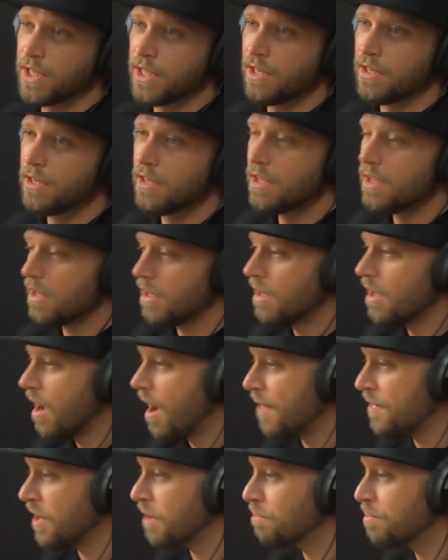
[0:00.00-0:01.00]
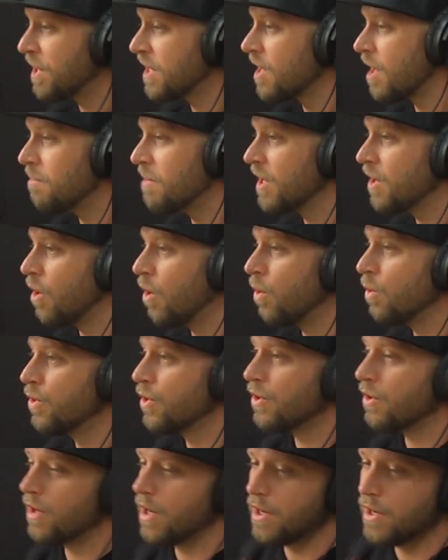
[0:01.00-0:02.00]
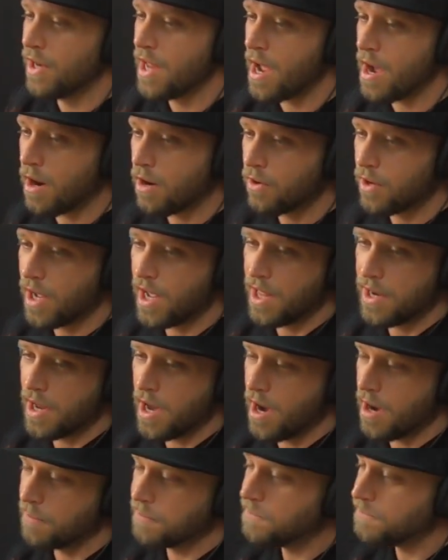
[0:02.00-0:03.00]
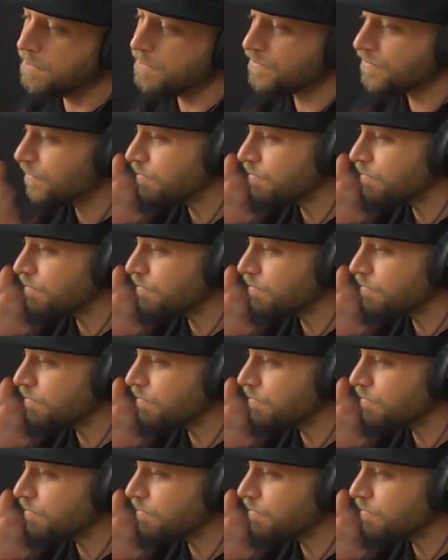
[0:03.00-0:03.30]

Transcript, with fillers: And I think becoming older now and um,